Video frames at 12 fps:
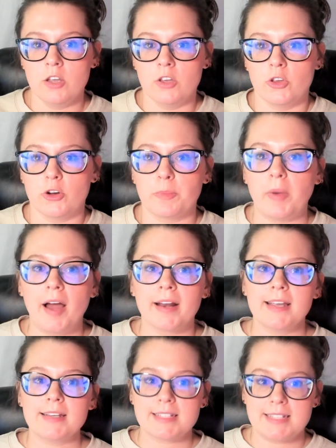your
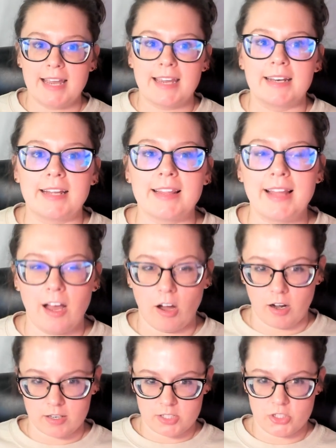body is taking in that
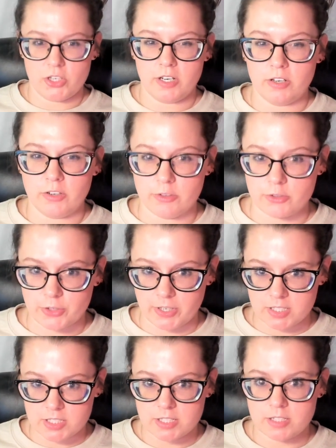oxygen and
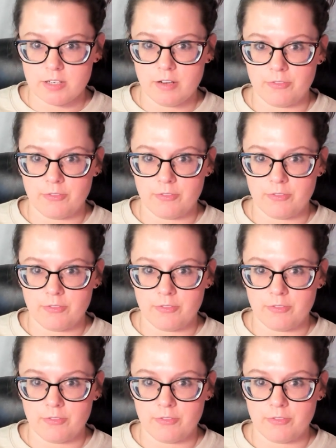nutrients